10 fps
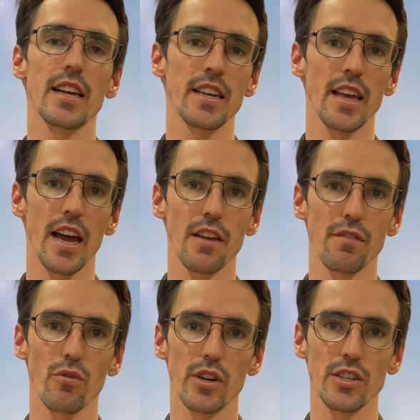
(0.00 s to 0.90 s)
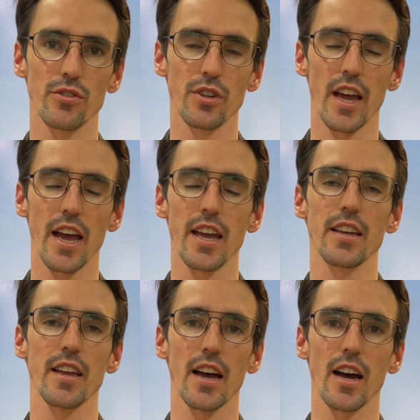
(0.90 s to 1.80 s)
10K,
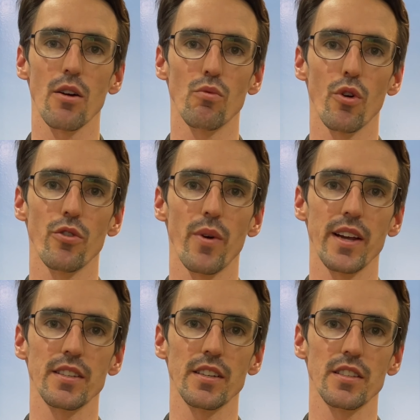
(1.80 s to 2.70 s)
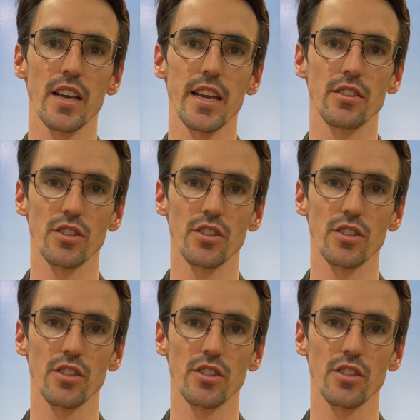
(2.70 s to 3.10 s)
42K road racing scene.